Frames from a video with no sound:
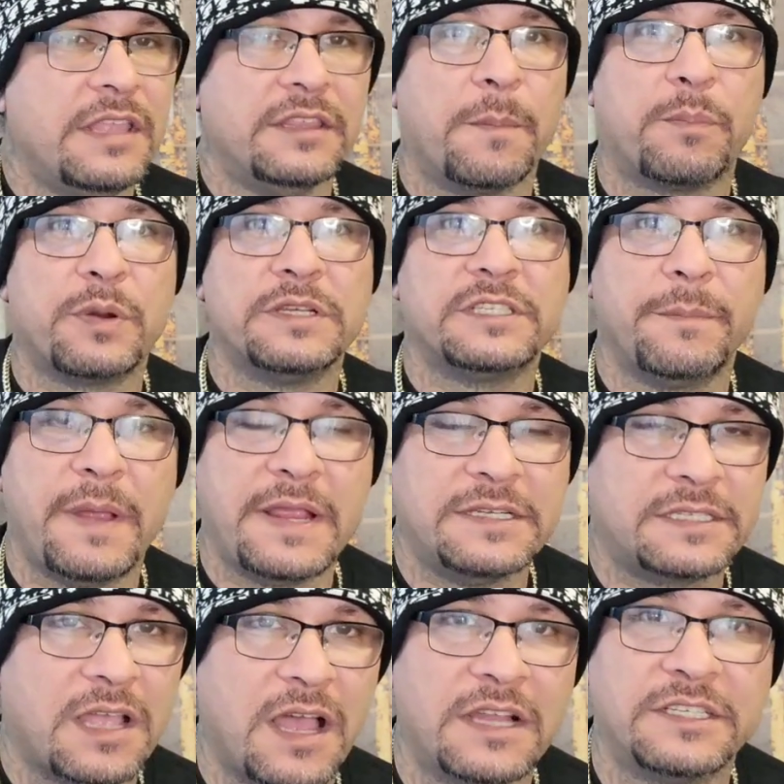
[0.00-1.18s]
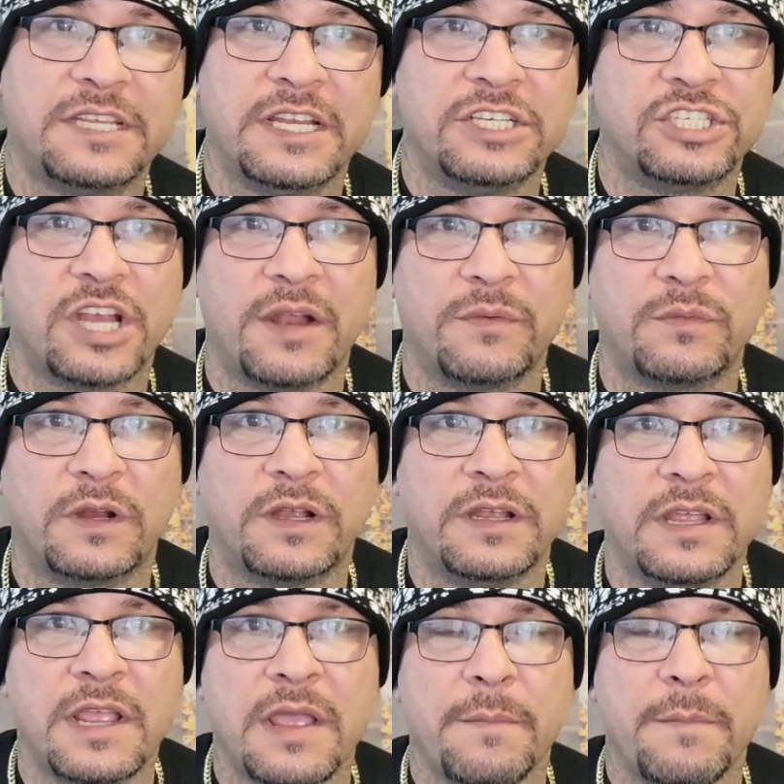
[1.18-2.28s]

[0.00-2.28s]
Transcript: the prison-based content genre,